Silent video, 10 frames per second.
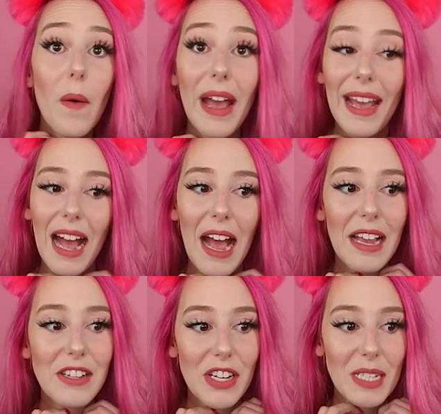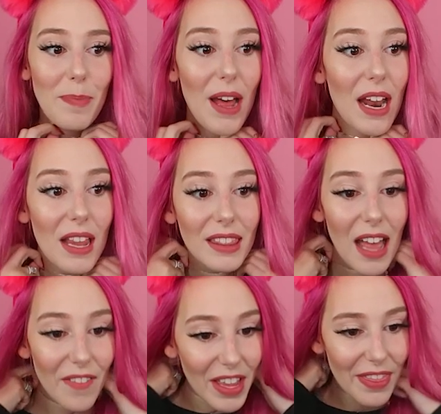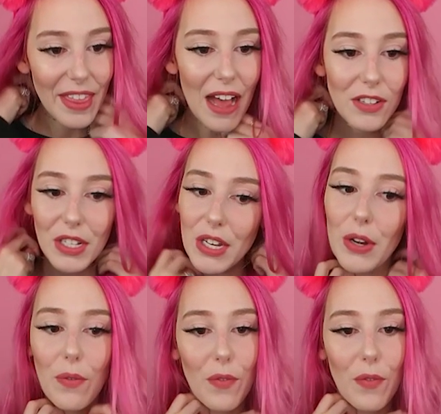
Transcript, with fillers: Okay, I just bought 11,000